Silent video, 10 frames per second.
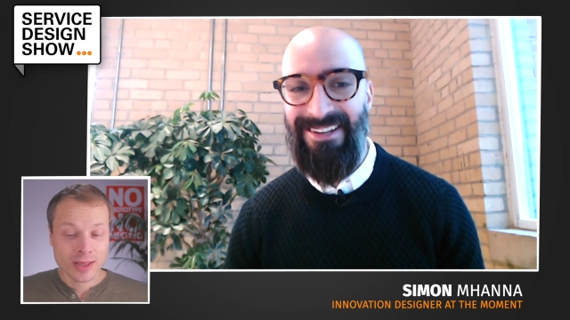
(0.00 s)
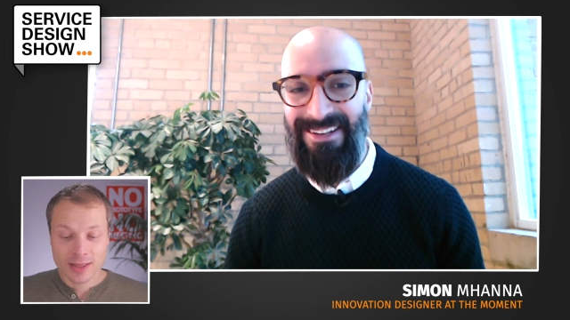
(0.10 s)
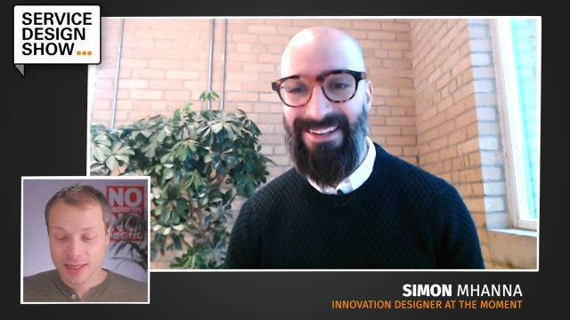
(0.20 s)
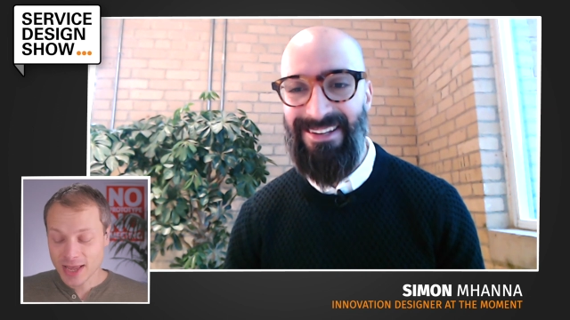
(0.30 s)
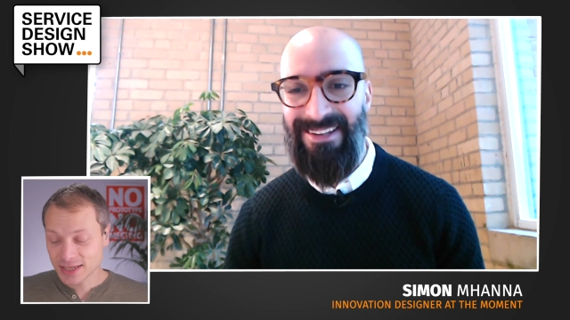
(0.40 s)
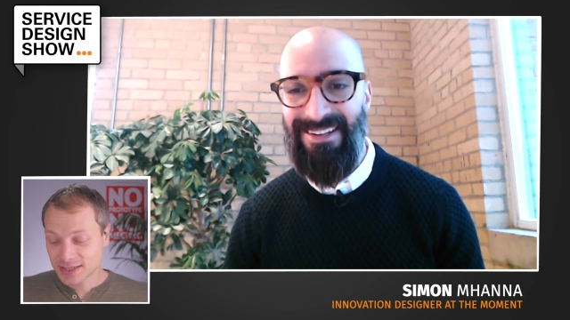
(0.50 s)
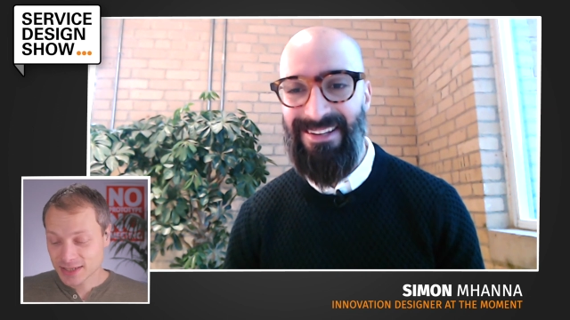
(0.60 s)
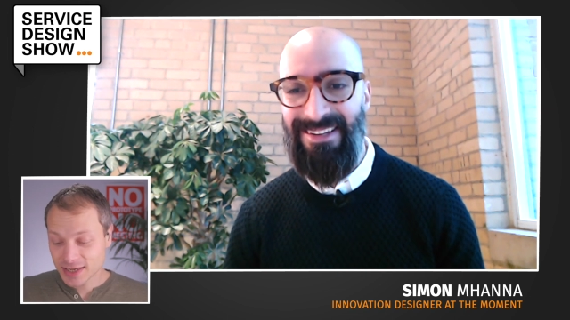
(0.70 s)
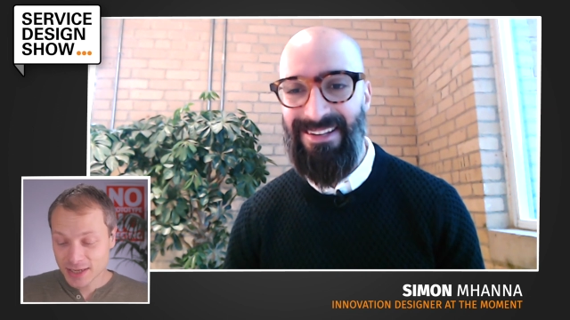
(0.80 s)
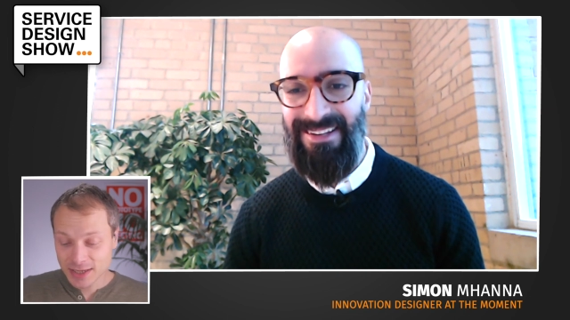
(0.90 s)

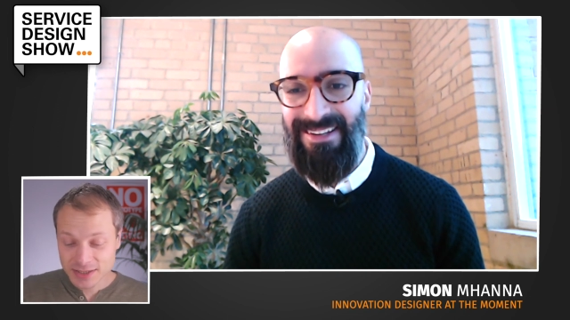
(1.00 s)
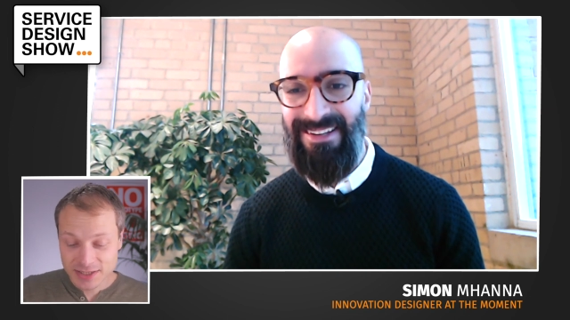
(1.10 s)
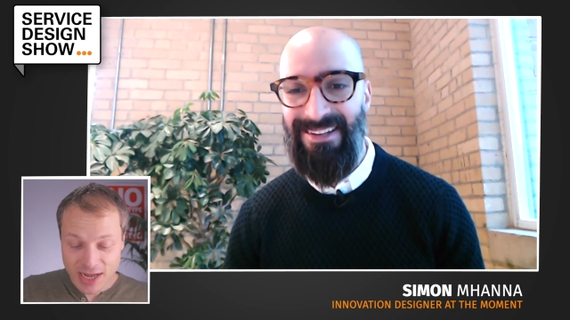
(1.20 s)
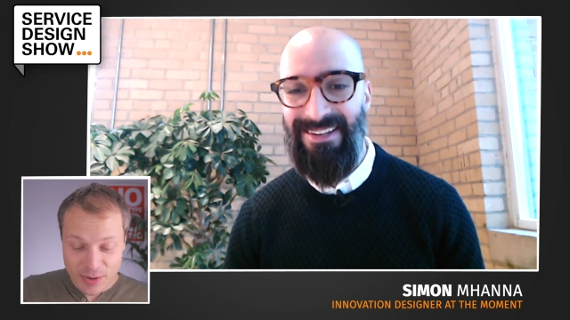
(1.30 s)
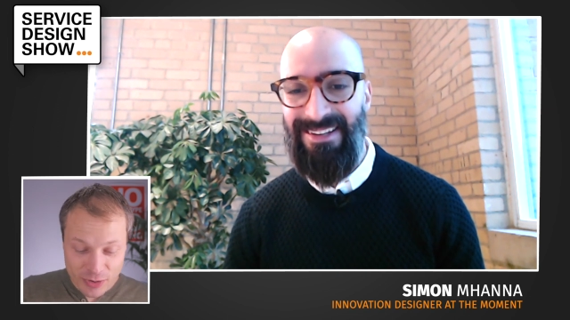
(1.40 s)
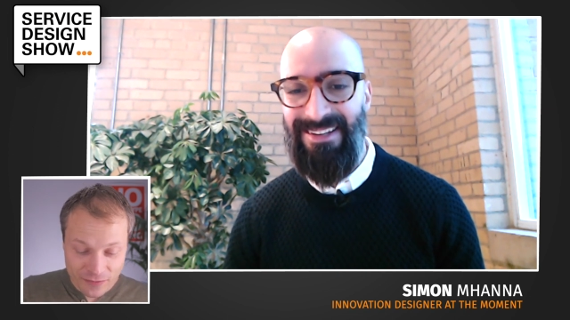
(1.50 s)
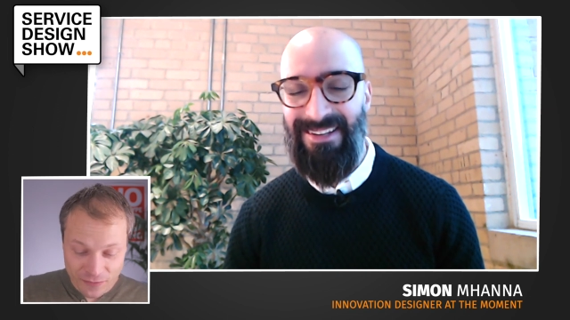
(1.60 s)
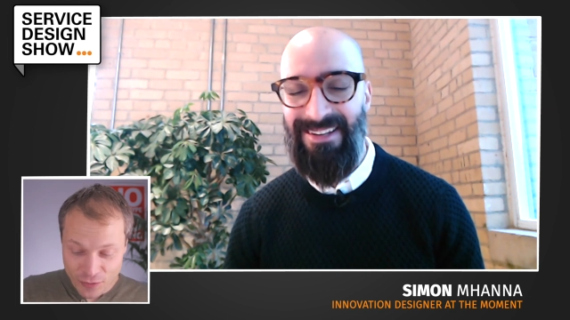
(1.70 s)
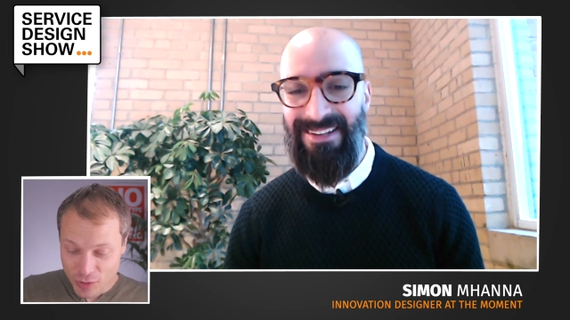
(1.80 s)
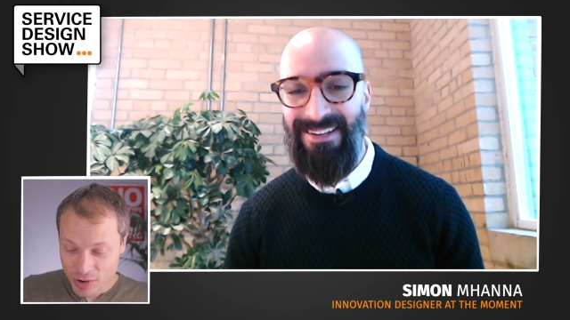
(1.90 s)
Speaker 1: thanks, uh, Simon,
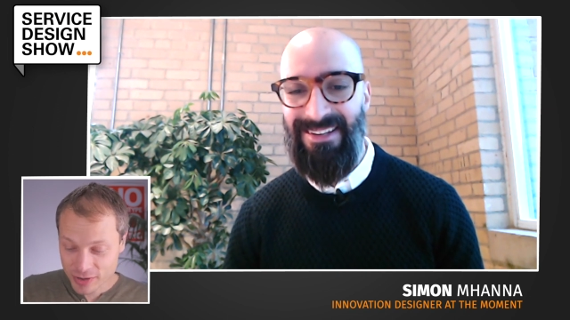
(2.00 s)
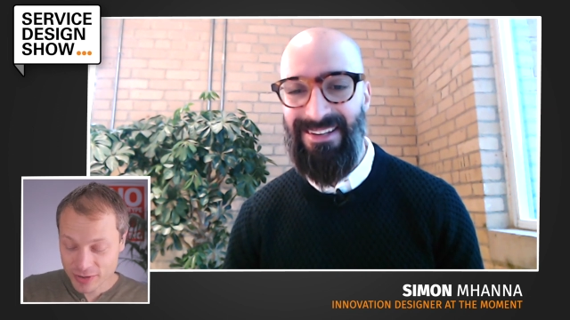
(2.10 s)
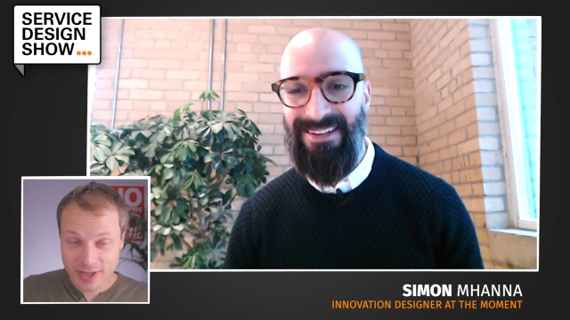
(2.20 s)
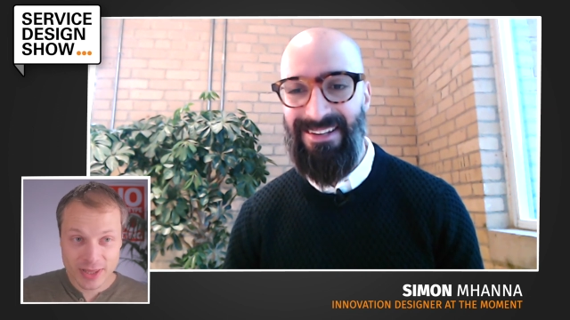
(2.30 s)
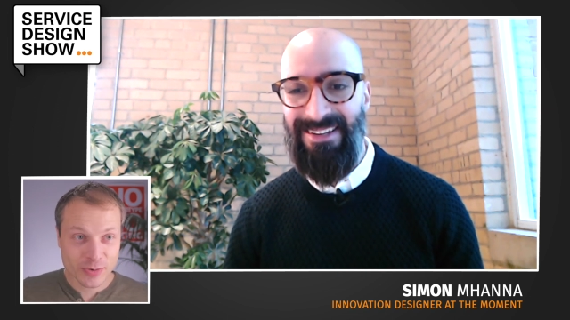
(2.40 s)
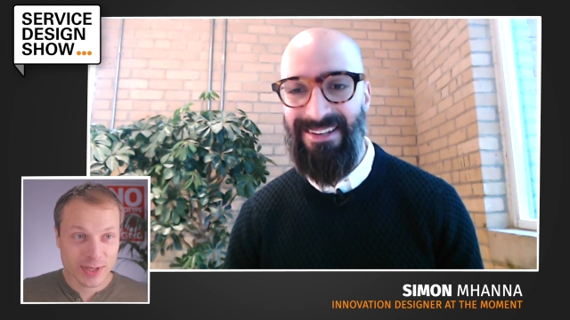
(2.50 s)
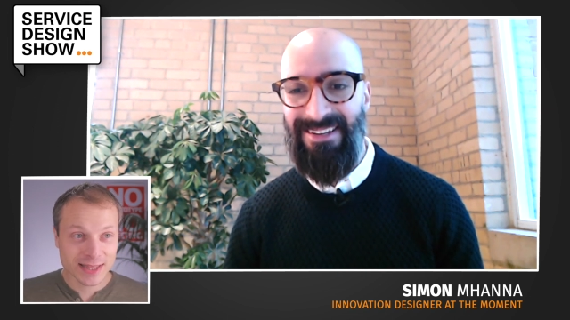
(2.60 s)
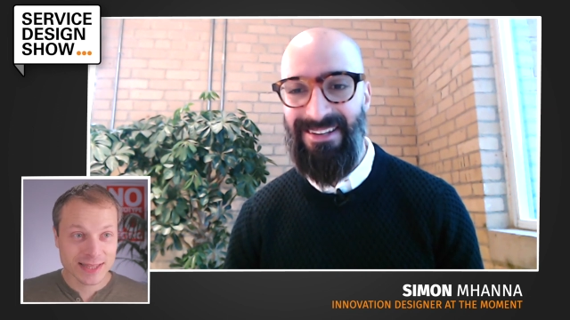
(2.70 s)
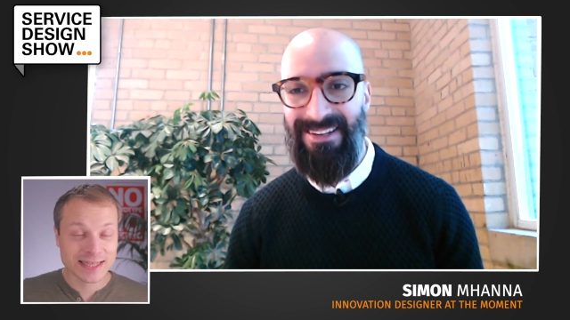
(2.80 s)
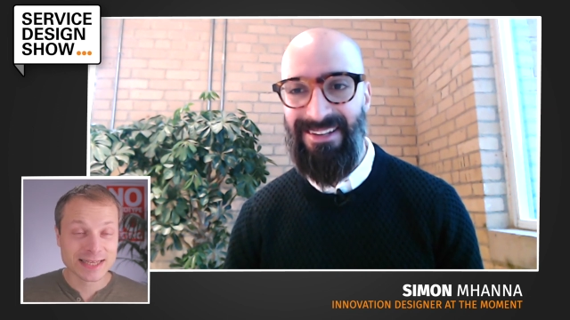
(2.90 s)
for
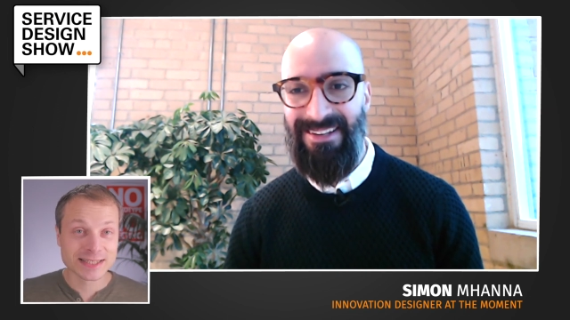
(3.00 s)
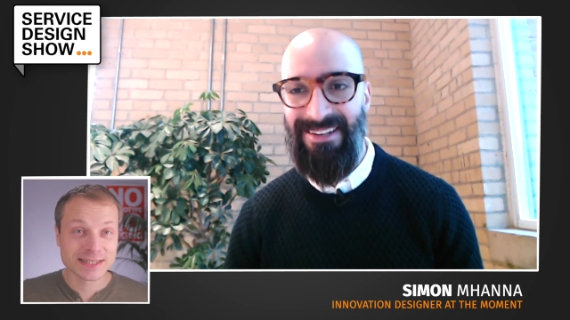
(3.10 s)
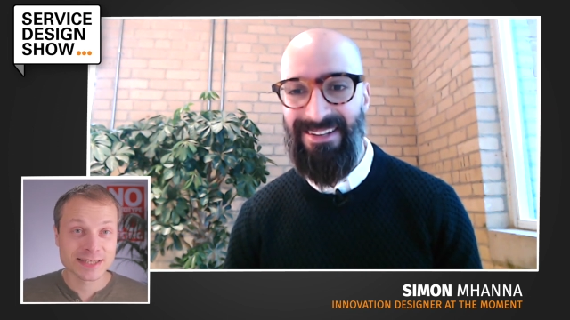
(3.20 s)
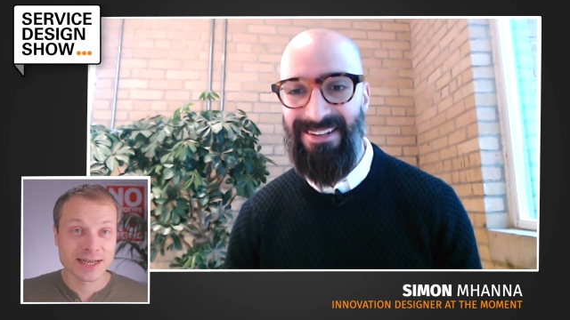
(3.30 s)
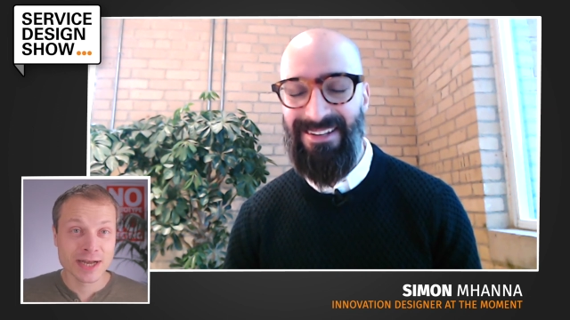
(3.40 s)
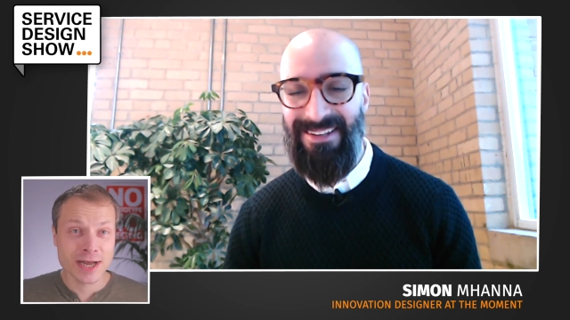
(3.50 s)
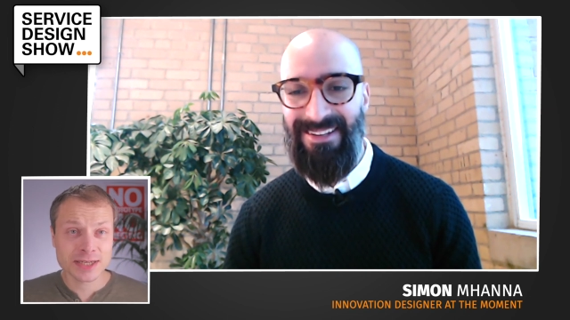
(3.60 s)
continuing this uh,